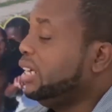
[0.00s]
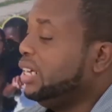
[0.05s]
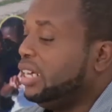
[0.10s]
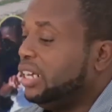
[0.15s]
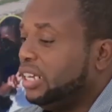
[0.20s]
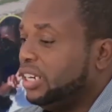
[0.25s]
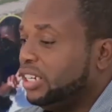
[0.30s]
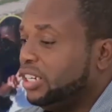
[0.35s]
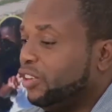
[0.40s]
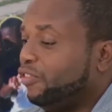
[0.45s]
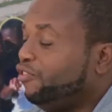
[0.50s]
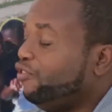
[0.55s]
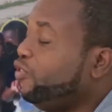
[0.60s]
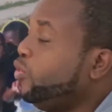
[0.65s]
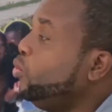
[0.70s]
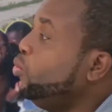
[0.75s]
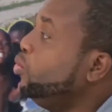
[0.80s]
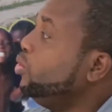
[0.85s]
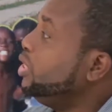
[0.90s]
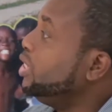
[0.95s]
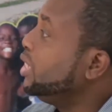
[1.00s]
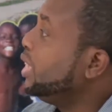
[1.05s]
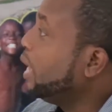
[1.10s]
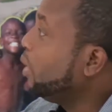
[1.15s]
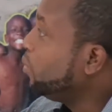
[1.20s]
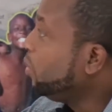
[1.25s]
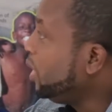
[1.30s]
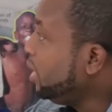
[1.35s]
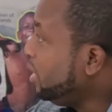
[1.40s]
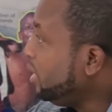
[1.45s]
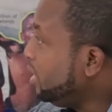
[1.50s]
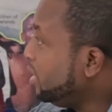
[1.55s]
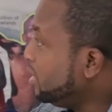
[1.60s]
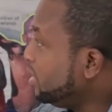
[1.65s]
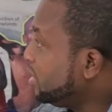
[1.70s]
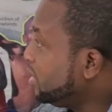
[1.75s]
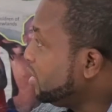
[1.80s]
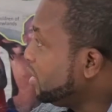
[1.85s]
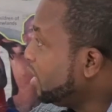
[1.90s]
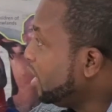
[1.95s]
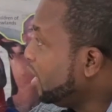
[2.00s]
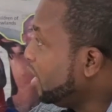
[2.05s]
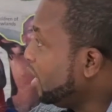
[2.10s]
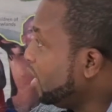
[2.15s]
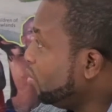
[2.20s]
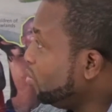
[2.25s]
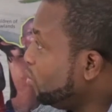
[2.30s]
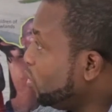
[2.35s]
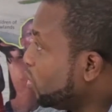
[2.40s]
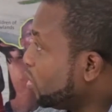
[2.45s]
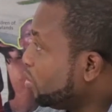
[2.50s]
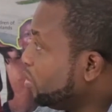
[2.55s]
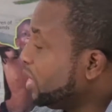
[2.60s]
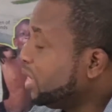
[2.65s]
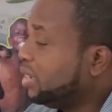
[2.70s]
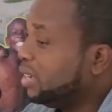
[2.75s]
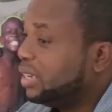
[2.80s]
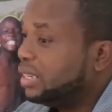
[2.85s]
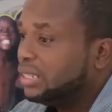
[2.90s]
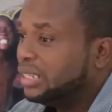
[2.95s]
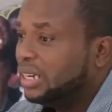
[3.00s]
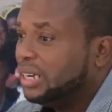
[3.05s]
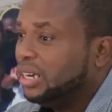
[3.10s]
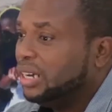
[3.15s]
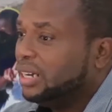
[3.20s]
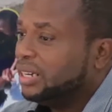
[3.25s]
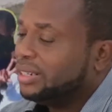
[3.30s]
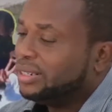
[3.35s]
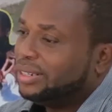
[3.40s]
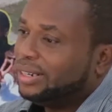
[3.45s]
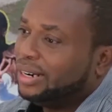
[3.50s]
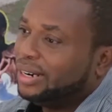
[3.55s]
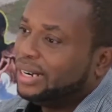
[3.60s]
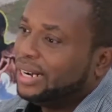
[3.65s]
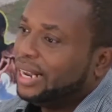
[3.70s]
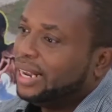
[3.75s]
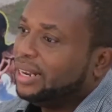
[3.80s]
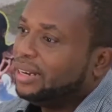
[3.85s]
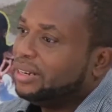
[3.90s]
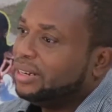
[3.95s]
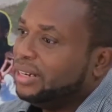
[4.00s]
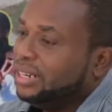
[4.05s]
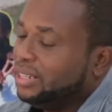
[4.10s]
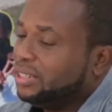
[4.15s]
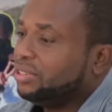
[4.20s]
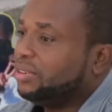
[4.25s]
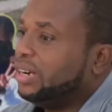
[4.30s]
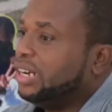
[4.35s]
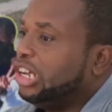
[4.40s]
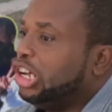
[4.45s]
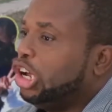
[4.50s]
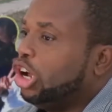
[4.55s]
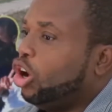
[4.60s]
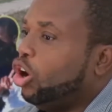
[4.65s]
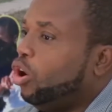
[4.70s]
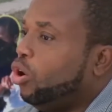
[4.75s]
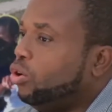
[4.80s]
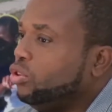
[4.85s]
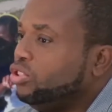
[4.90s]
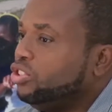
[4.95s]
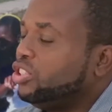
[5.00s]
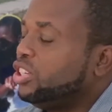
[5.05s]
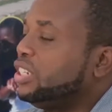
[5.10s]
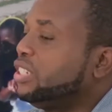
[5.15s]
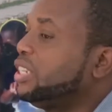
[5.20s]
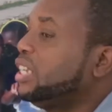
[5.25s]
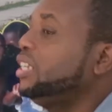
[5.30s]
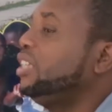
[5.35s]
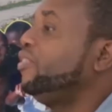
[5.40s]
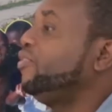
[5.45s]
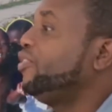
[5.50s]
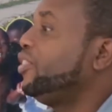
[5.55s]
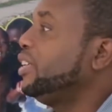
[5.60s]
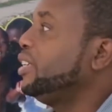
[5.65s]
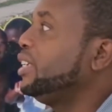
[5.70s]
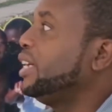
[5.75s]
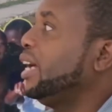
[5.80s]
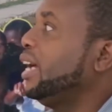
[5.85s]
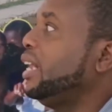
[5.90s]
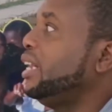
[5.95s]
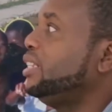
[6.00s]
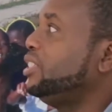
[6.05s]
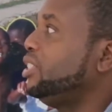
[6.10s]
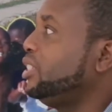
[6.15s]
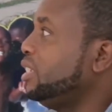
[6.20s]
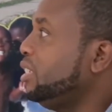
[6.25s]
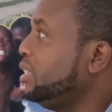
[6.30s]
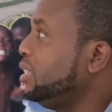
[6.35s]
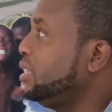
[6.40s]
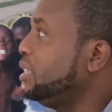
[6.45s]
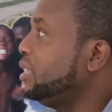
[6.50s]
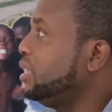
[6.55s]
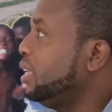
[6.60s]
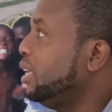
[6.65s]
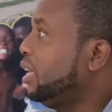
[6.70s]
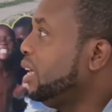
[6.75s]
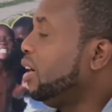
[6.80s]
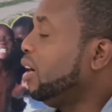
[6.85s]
in the foods that we eat a lot more, because there are like literally hundreds of different algaes.